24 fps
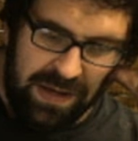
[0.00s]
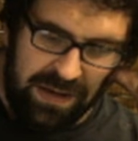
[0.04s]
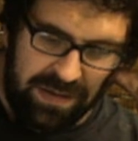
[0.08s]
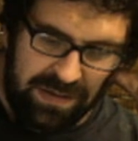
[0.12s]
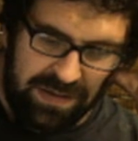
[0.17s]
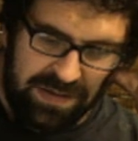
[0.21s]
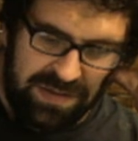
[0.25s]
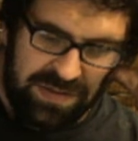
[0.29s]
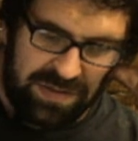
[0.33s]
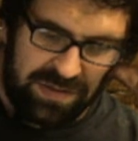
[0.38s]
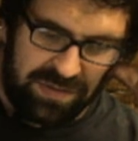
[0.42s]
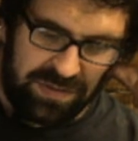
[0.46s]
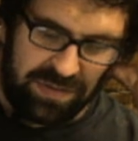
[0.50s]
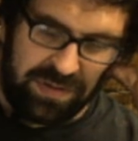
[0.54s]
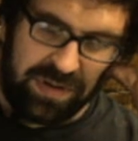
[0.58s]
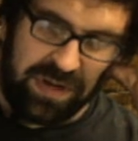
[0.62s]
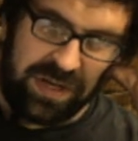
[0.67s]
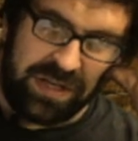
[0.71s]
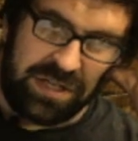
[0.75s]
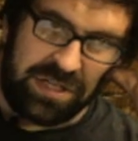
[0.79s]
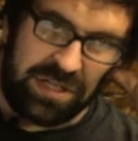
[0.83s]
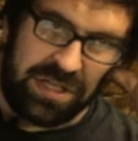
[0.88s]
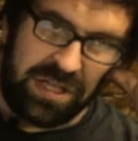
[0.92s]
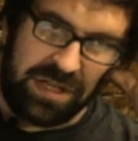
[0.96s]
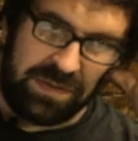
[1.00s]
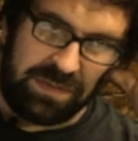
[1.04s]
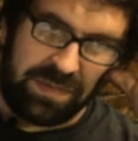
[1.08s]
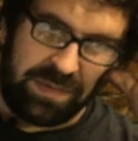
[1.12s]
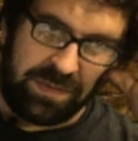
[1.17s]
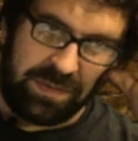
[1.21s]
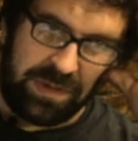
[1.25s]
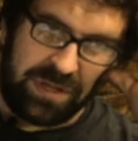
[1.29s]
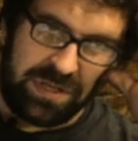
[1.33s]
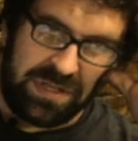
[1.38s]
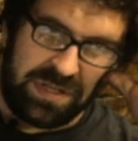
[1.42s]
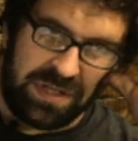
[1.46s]
How to score a
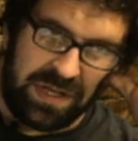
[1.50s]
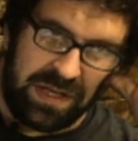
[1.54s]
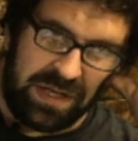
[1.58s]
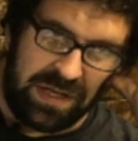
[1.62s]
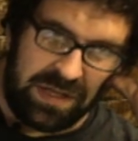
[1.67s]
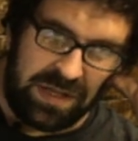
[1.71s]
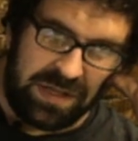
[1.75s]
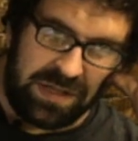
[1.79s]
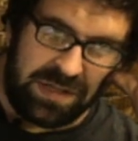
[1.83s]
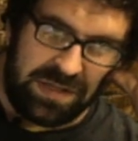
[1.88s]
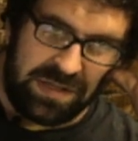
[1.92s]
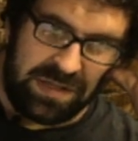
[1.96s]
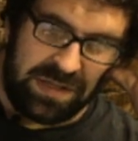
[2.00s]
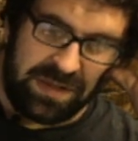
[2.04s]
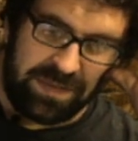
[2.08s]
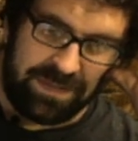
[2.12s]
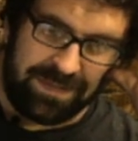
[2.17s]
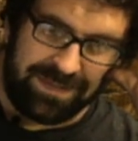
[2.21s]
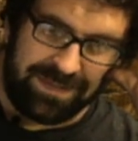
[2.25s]
cheap Mercedes.